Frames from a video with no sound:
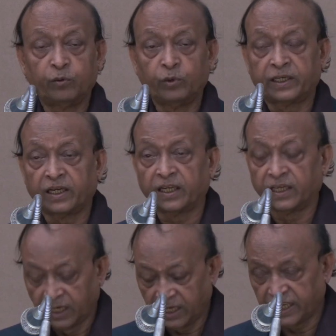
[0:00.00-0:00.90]
we can
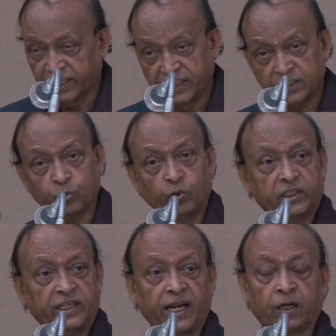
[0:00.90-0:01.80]
really engage
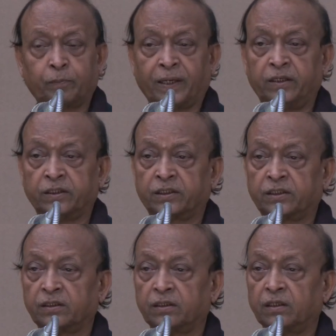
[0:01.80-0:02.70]
with dialogue
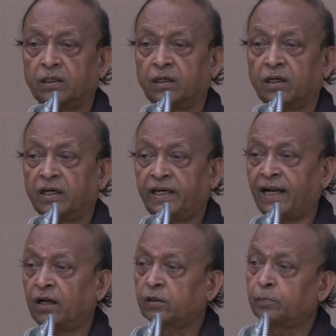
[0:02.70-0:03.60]
partners.
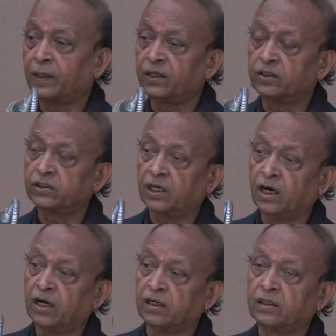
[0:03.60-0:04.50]
Dialogue partners
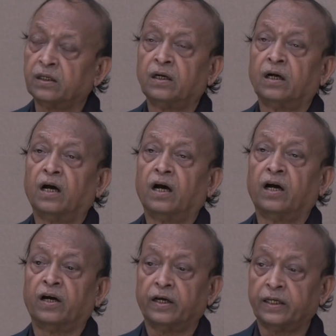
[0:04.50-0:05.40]
are
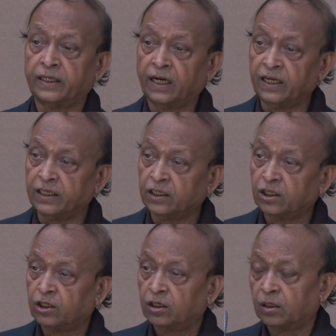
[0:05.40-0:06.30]
really